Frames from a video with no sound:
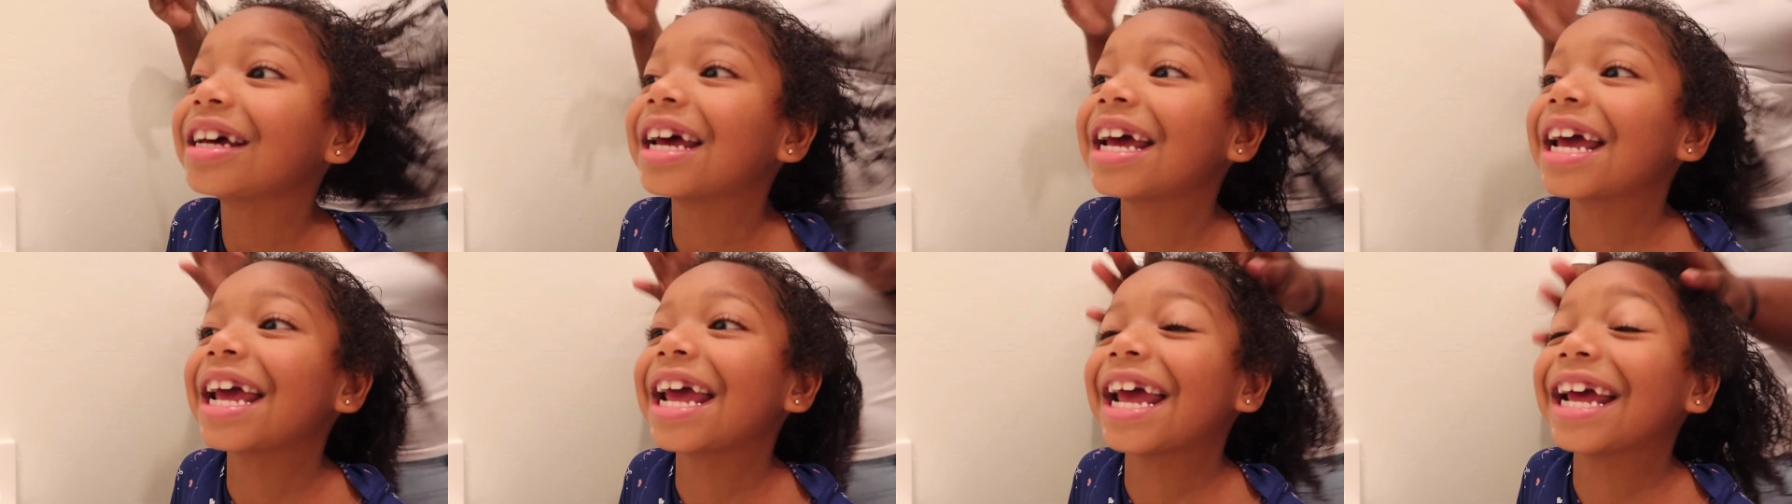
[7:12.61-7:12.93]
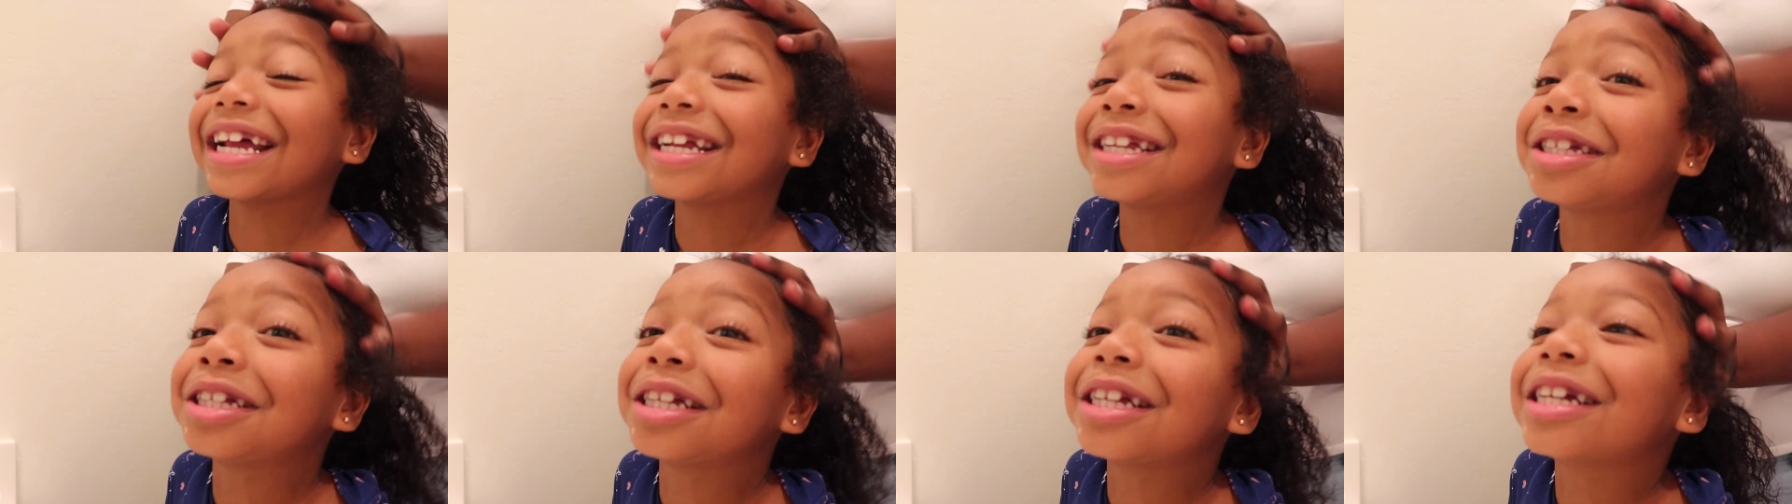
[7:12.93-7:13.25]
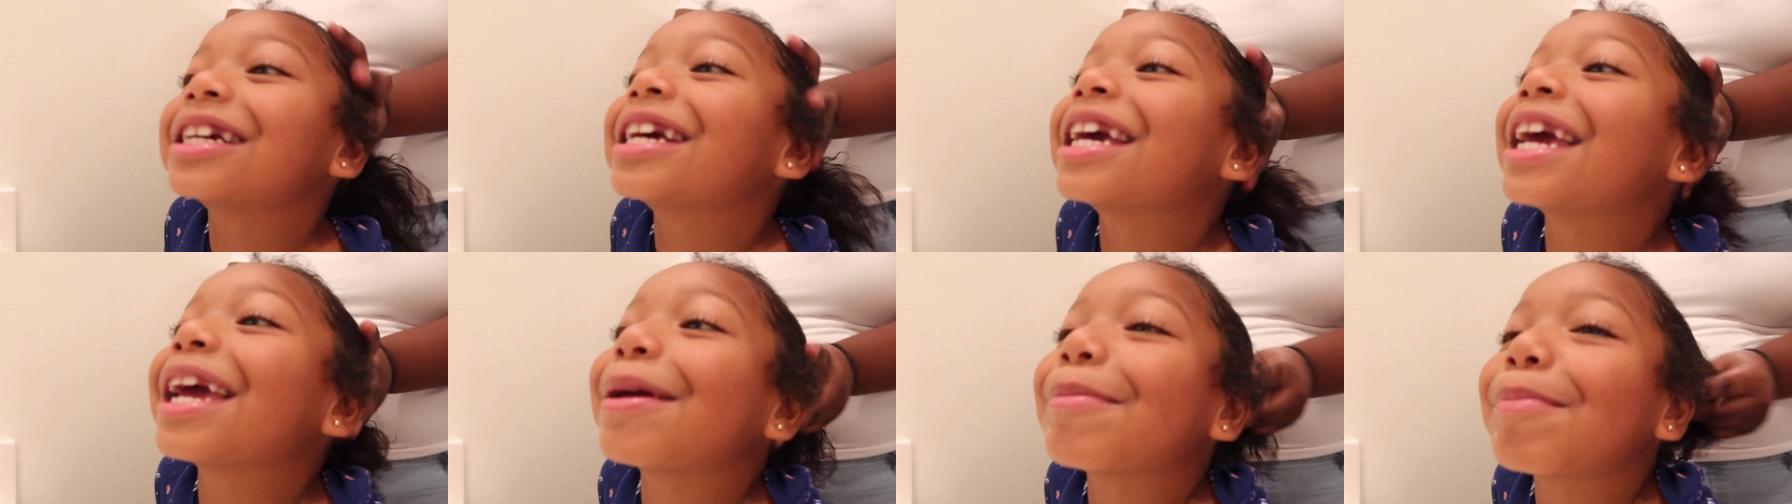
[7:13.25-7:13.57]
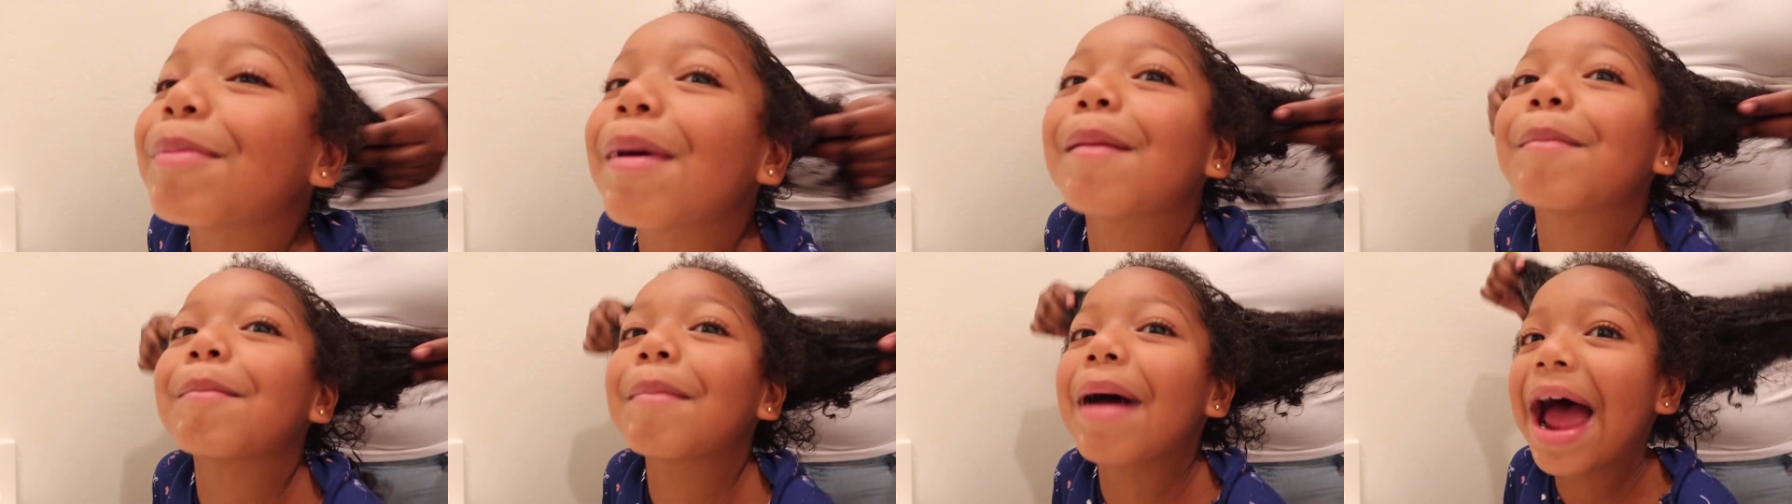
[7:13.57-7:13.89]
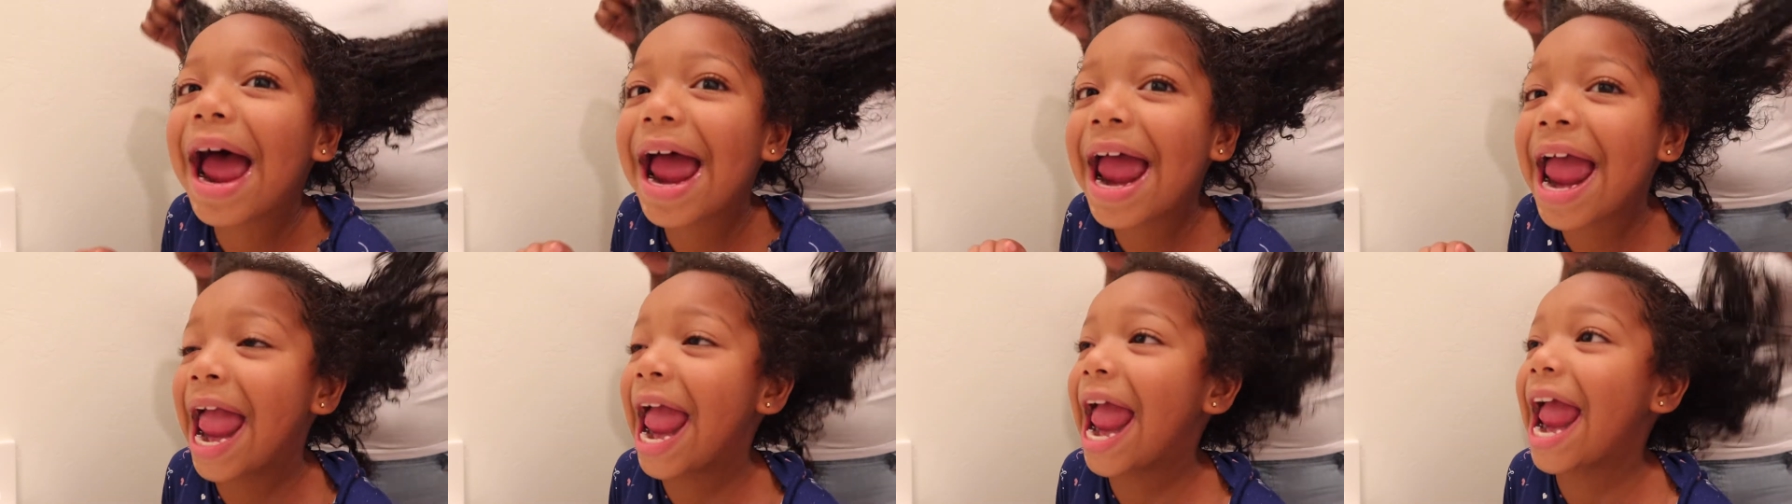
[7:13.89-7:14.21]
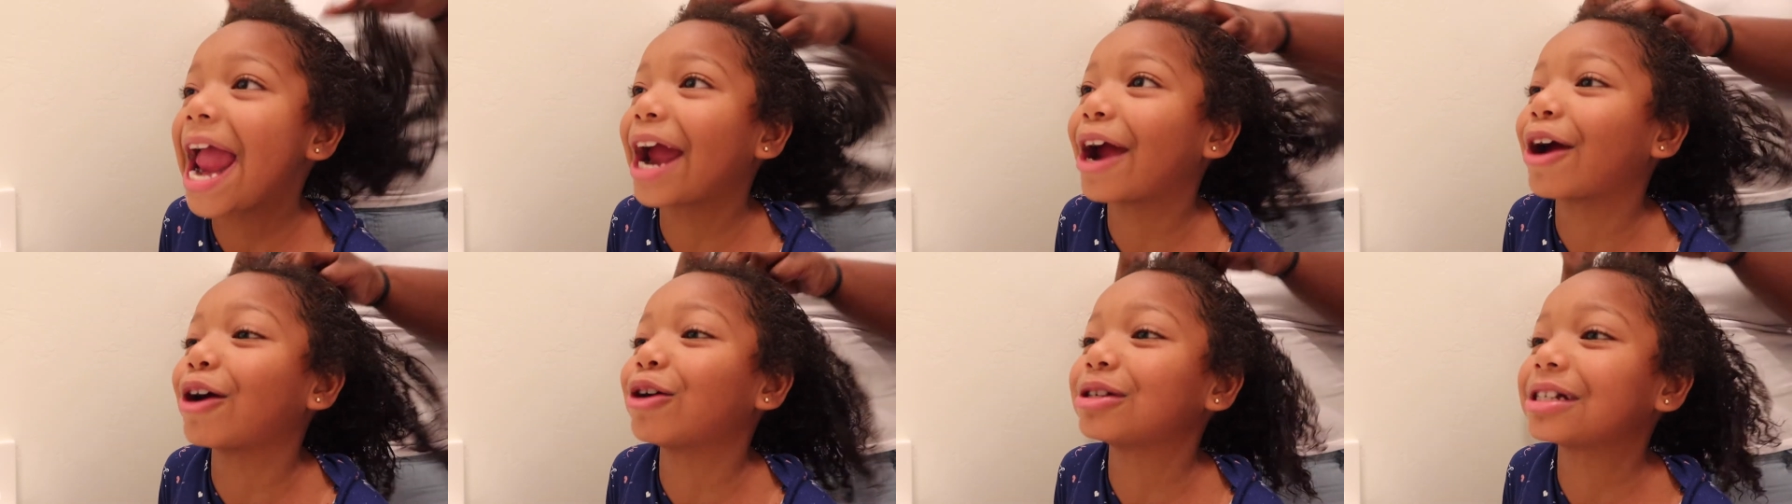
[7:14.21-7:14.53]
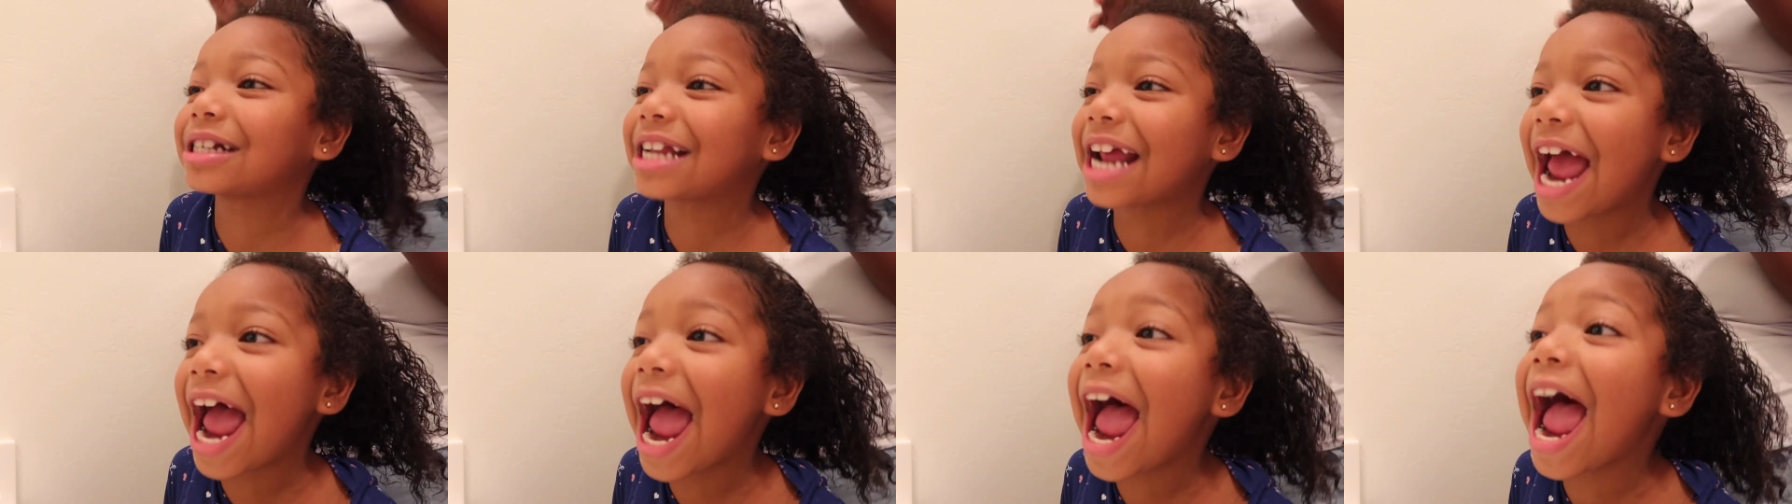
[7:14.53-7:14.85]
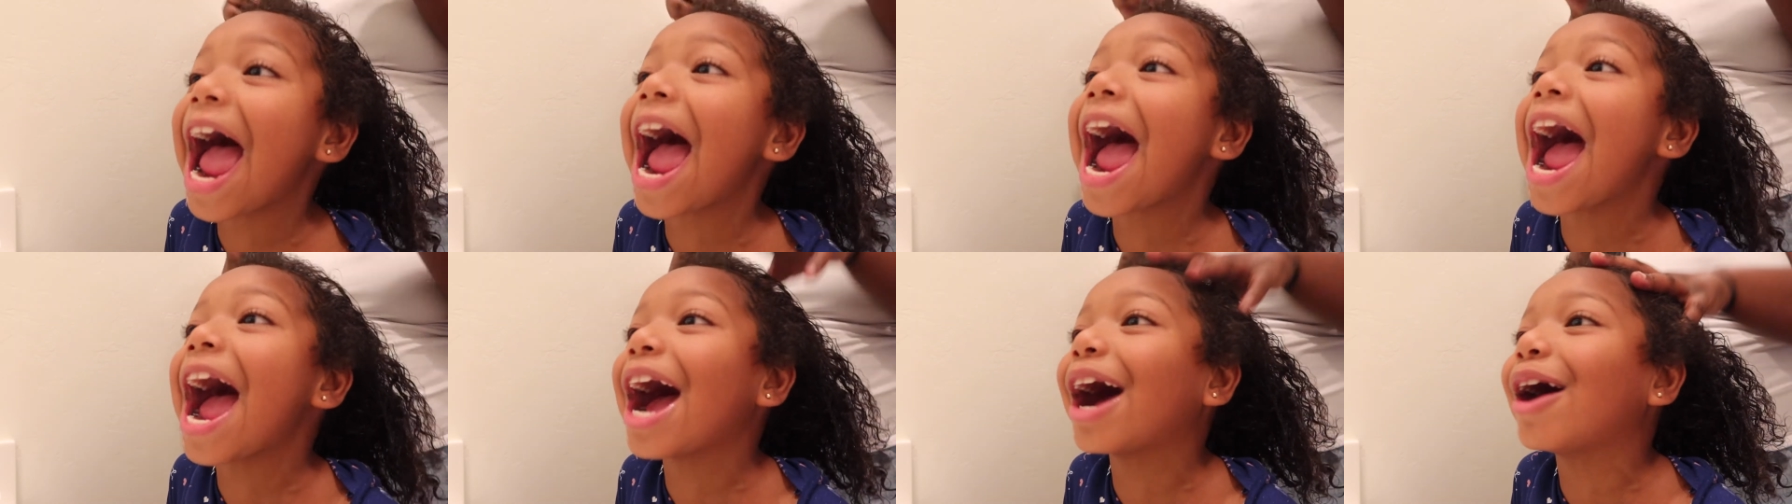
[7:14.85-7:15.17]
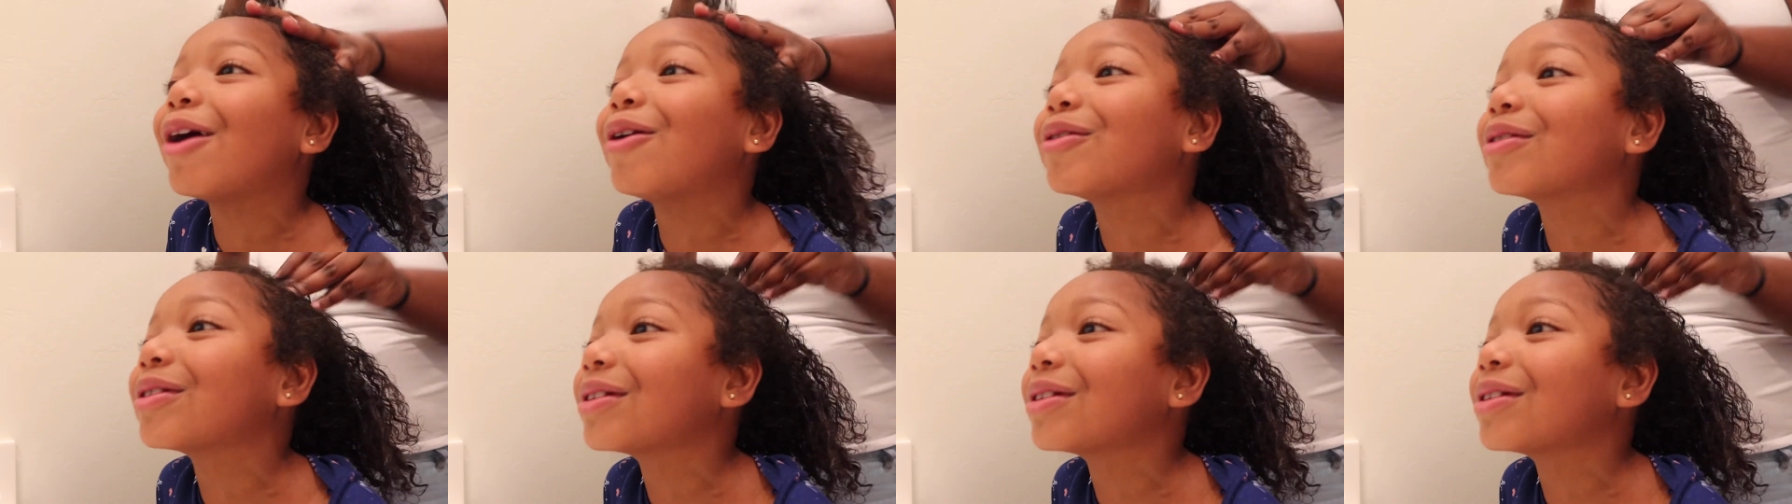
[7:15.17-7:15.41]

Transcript: It's keeping my hair down.